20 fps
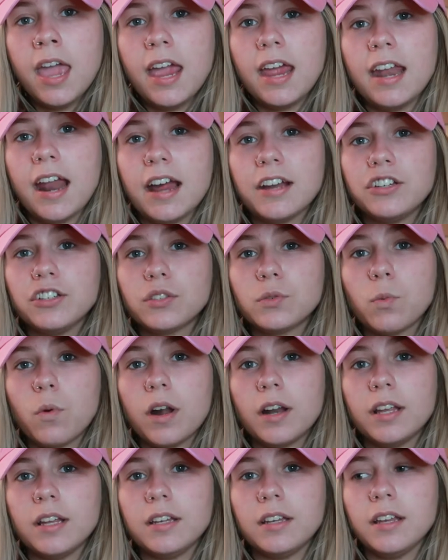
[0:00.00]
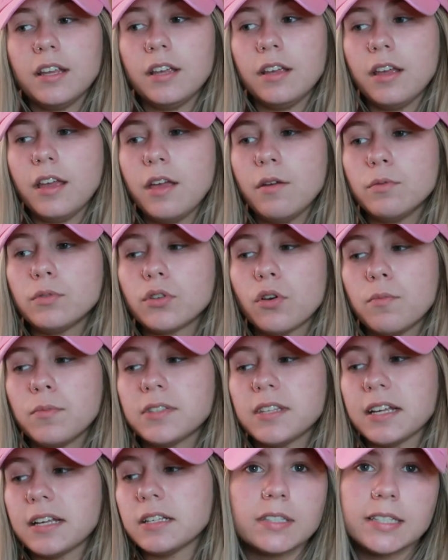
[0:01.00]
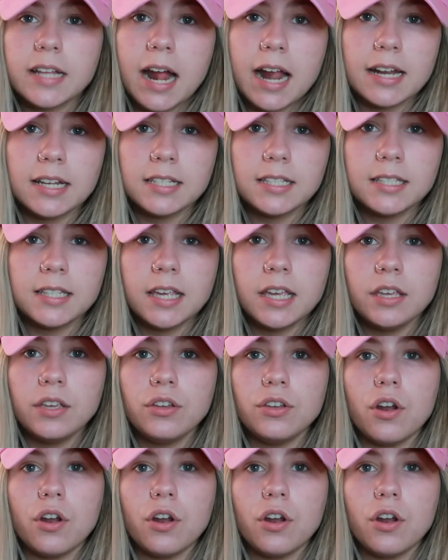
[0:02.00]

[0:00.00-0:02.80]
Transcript: and I just wanted, it was almost like a status thing,